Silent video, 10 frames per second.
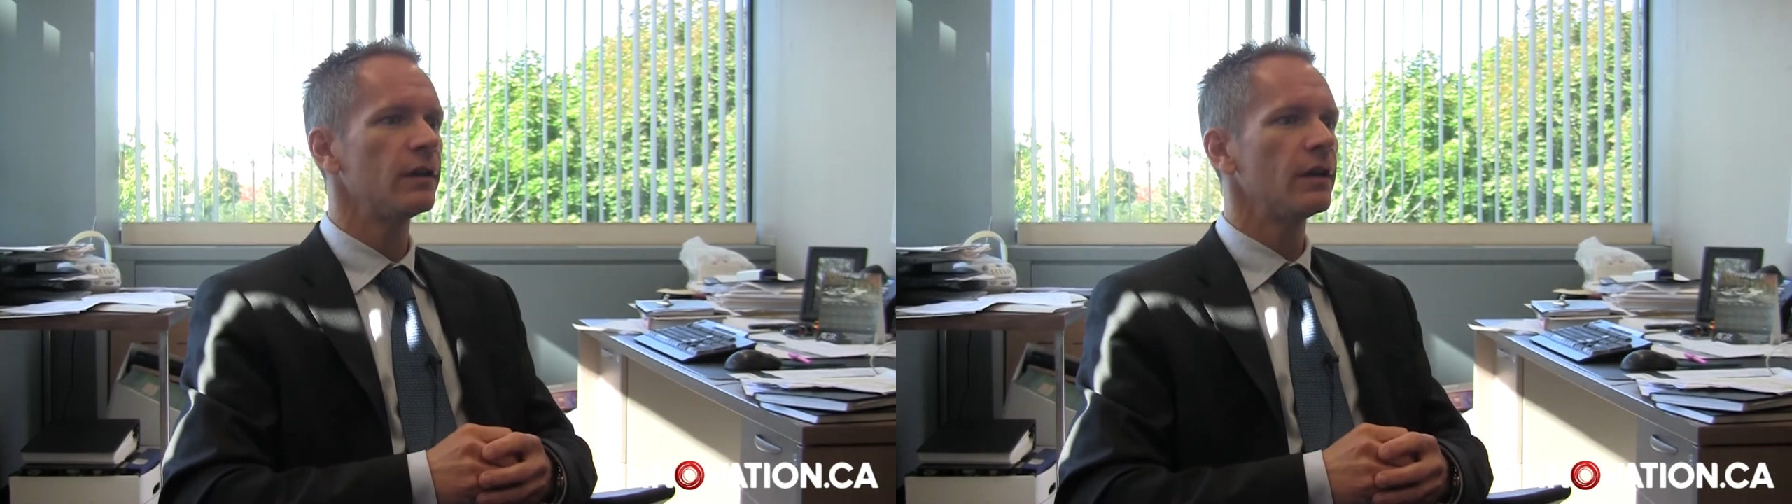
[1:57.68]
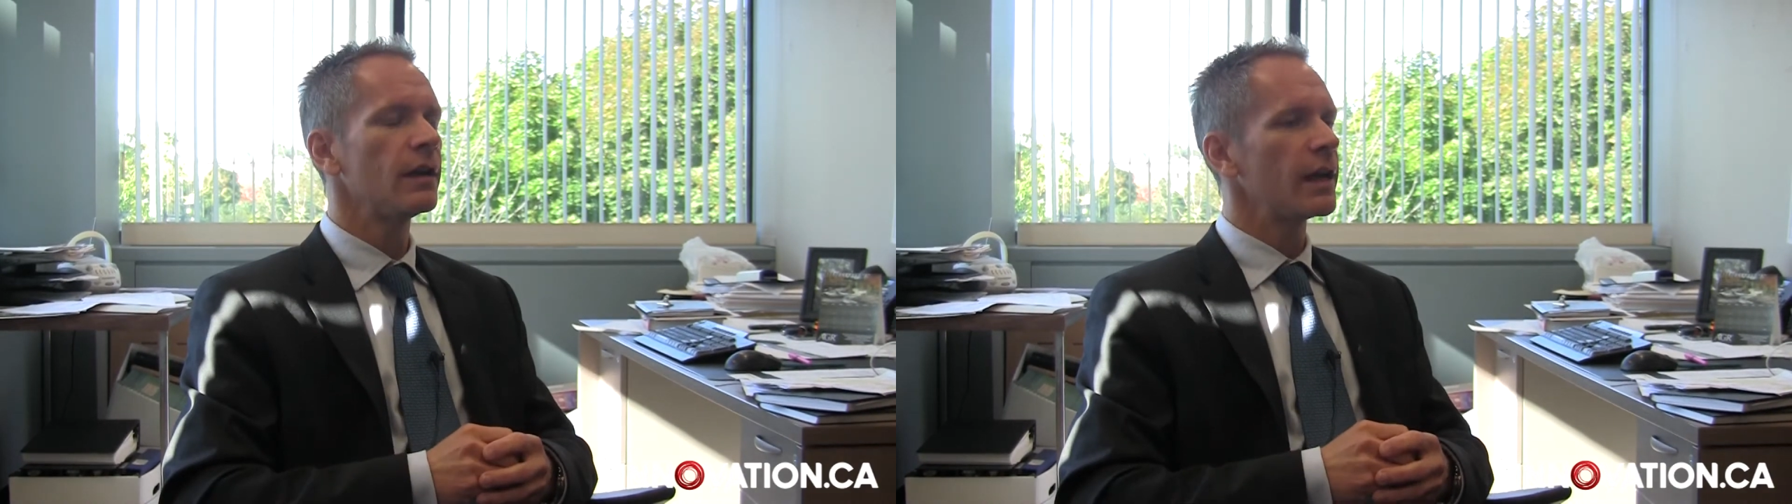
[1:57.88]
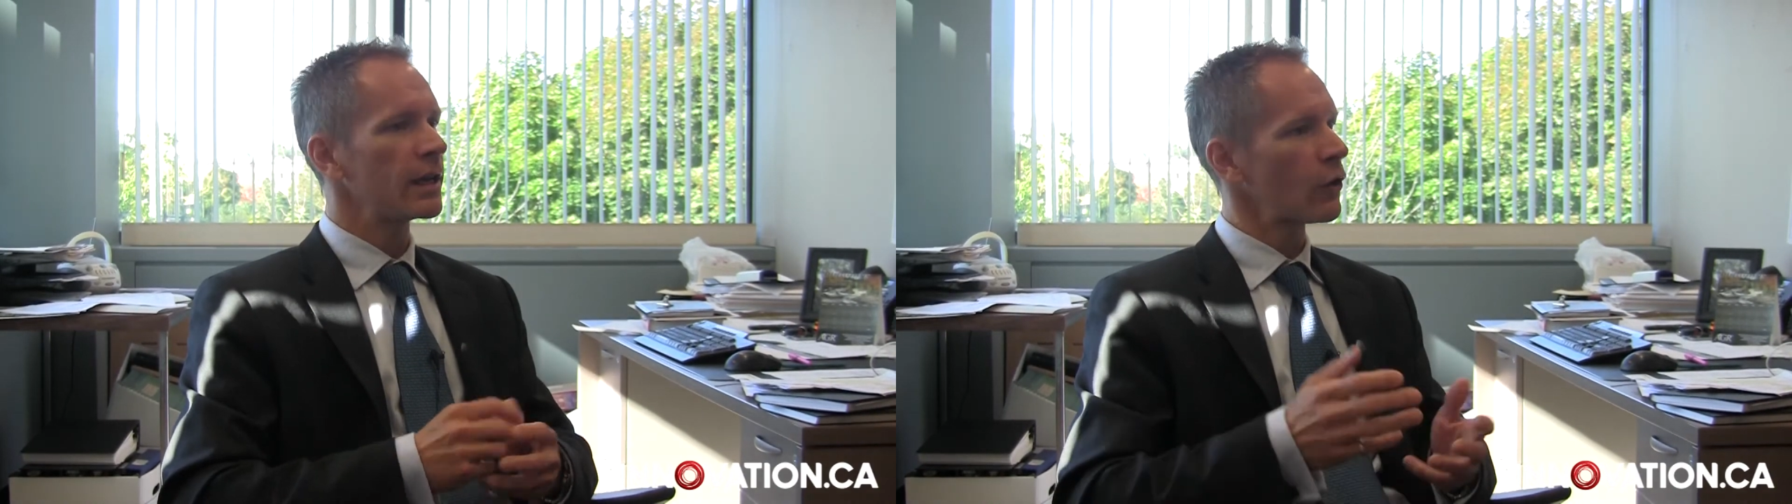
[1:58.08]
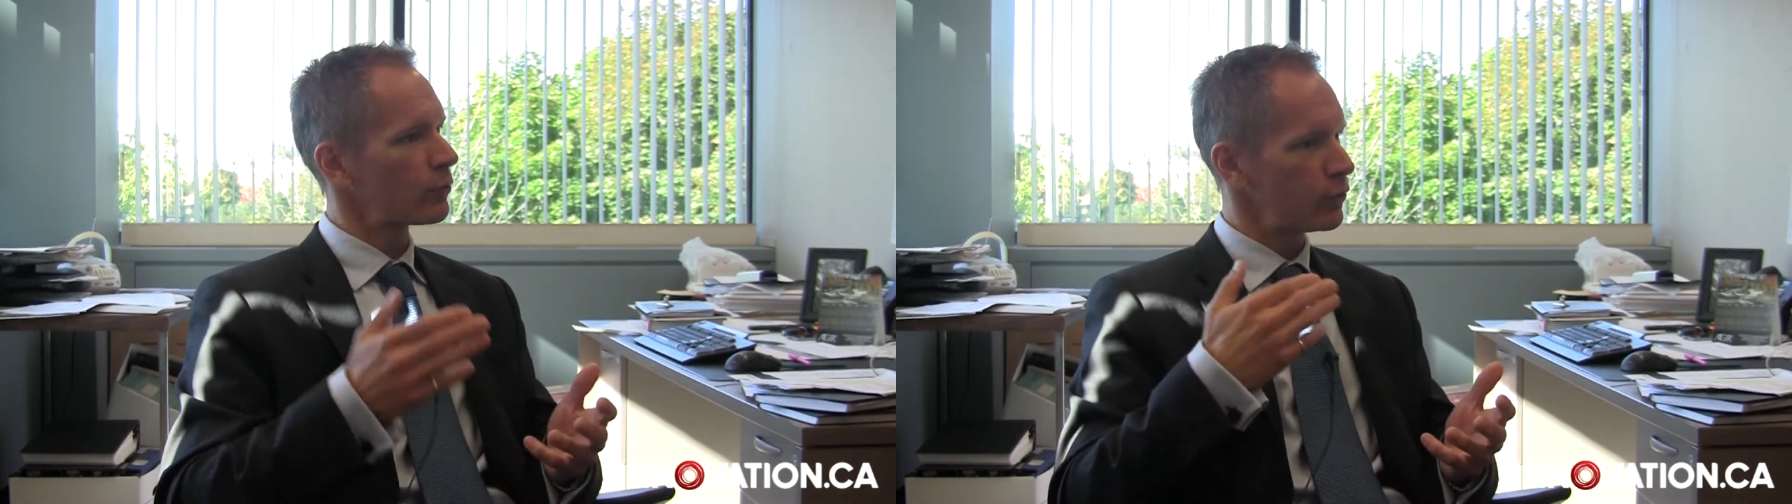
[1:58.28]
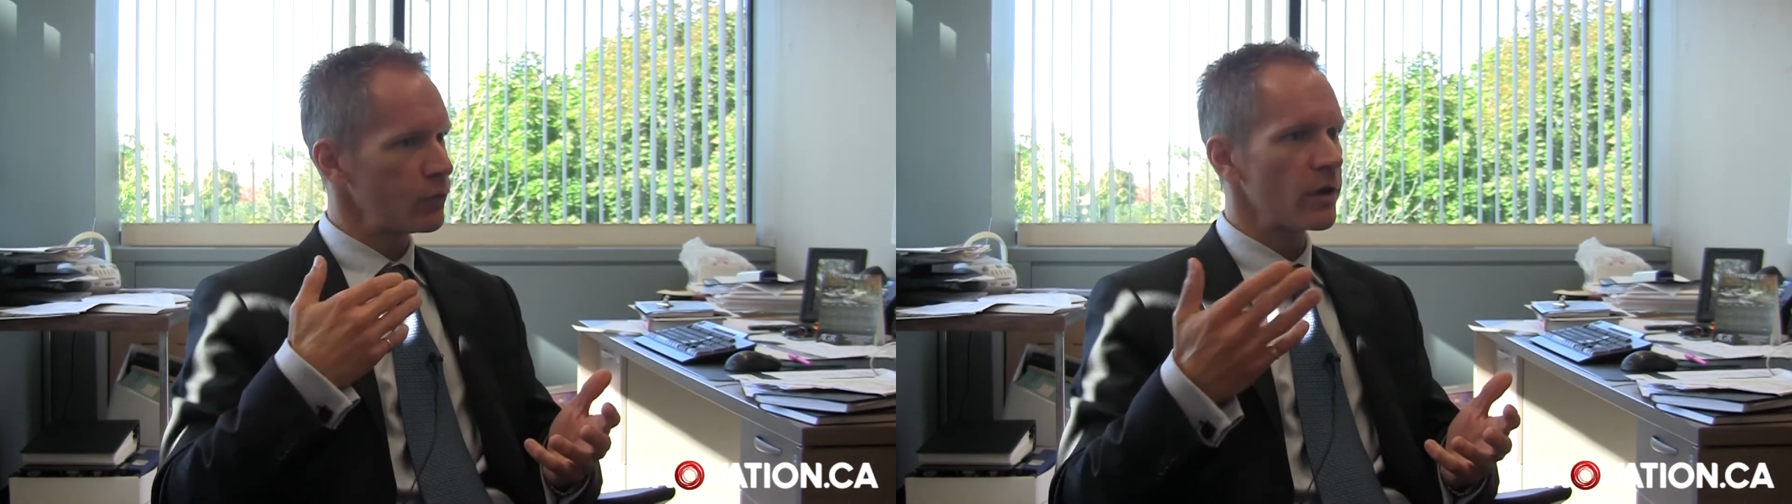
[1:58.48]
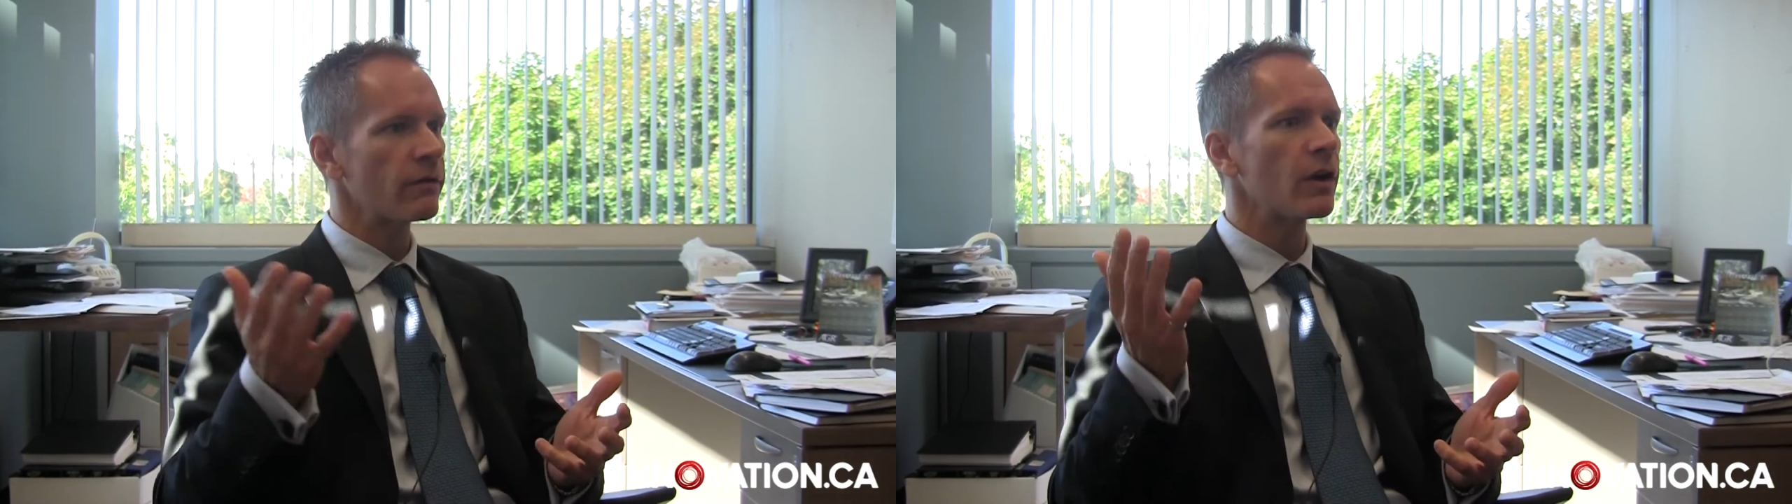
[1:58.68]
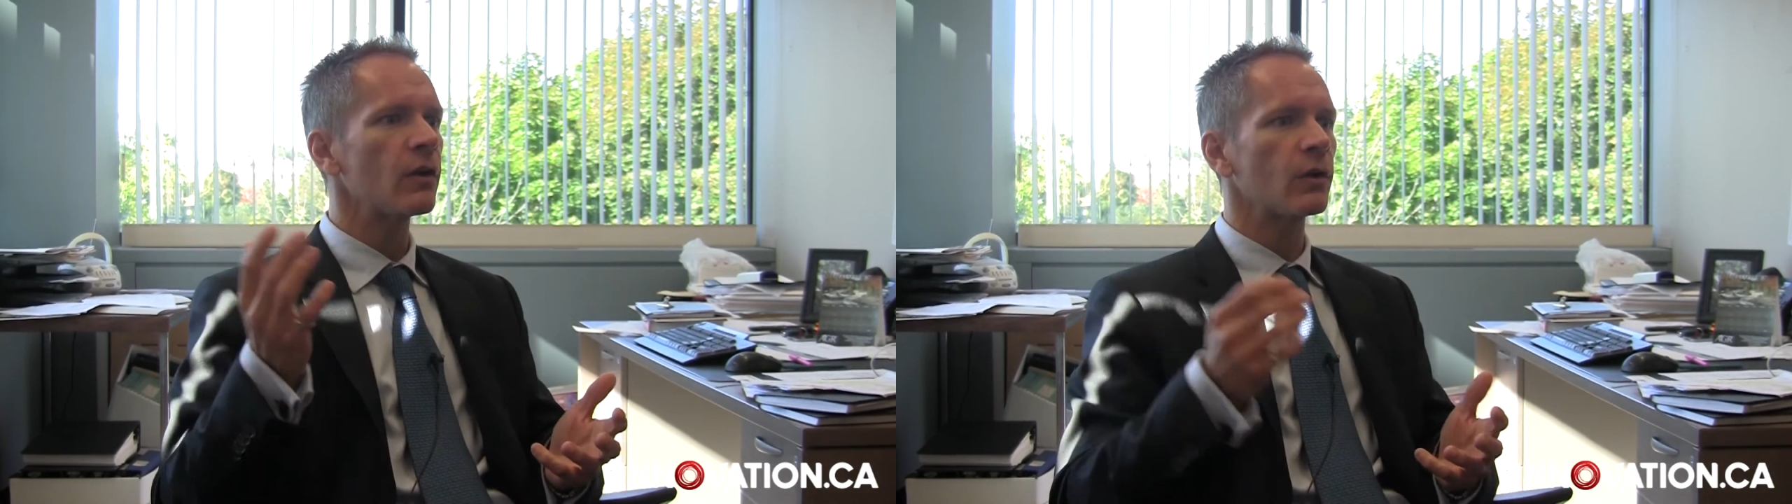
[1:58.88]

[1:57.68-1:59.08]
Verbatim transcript: Airplanes are built